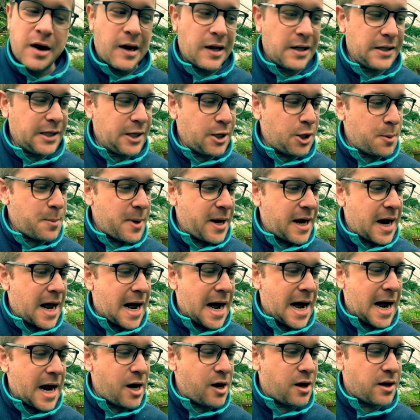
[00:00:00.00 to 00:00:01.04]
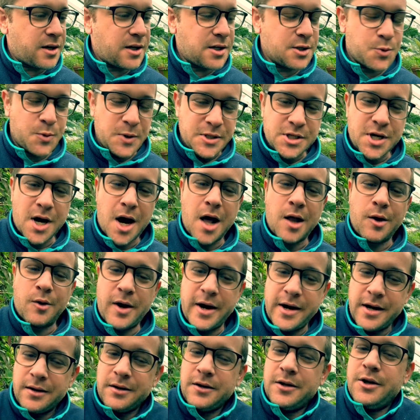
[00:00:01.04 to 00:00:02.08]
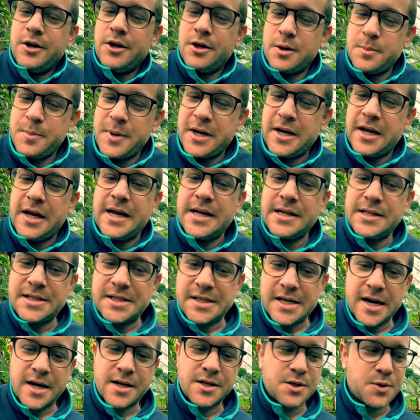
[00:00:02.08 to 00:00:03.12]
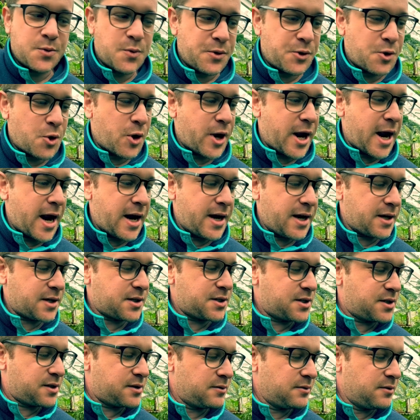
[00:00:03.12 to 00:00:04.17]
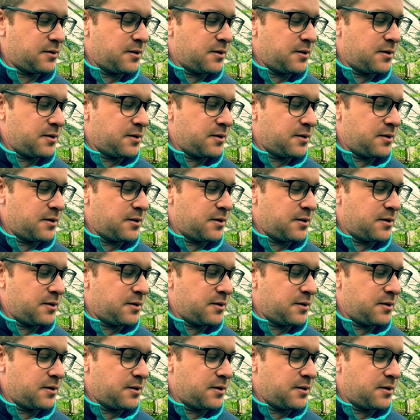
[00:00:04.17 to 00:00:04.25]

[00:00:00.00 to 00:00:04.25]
a little bit higher because we tolerate a little bit of insects with organics.